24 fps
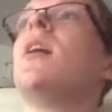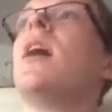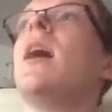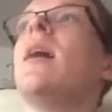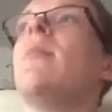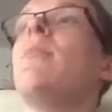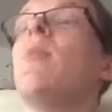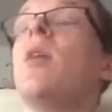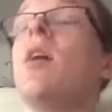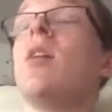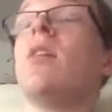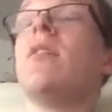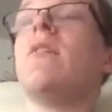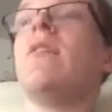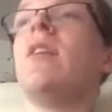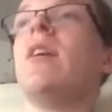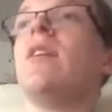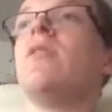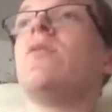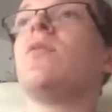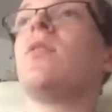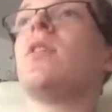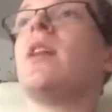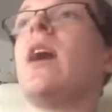I
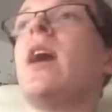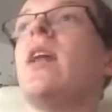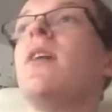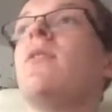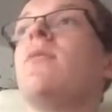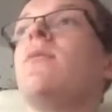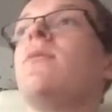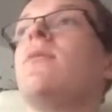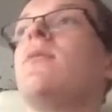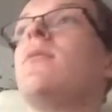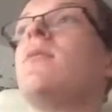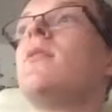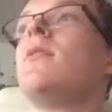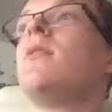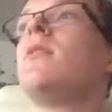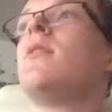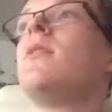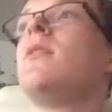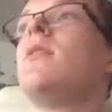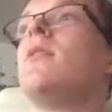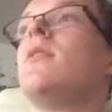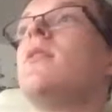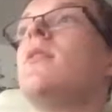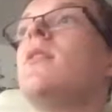apologize for that if
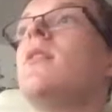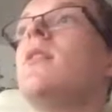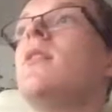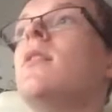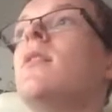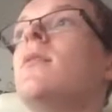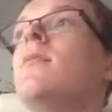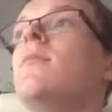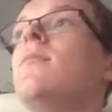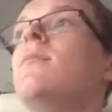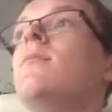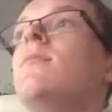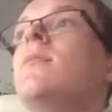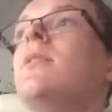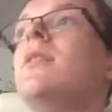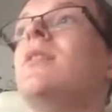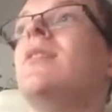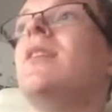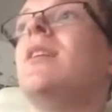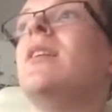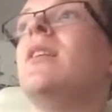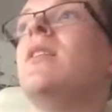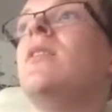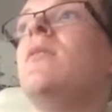um,
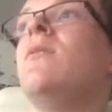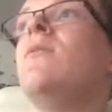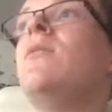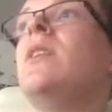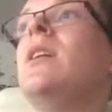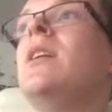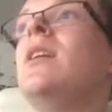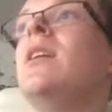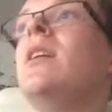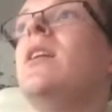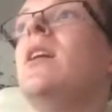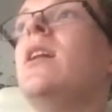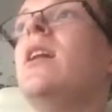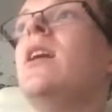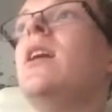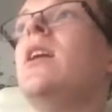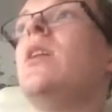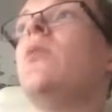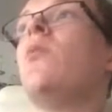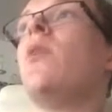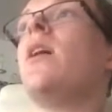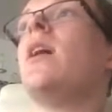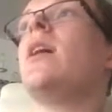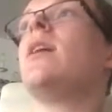it's inconvenient in
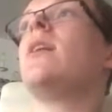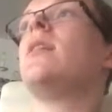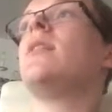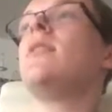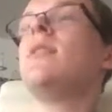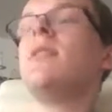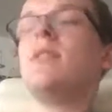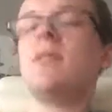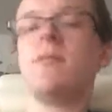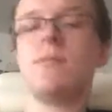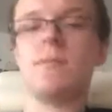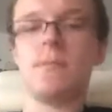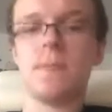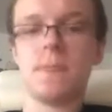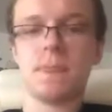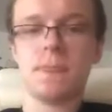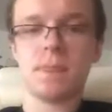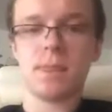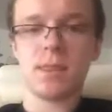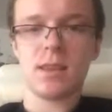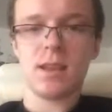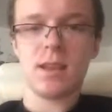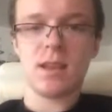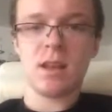any way.
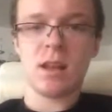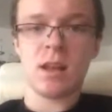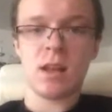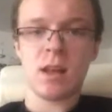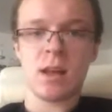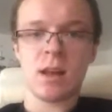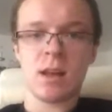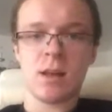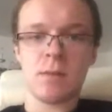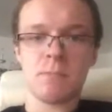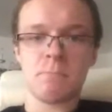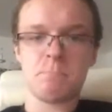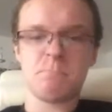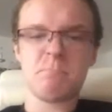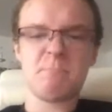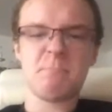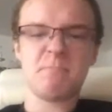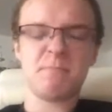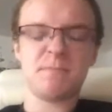Um,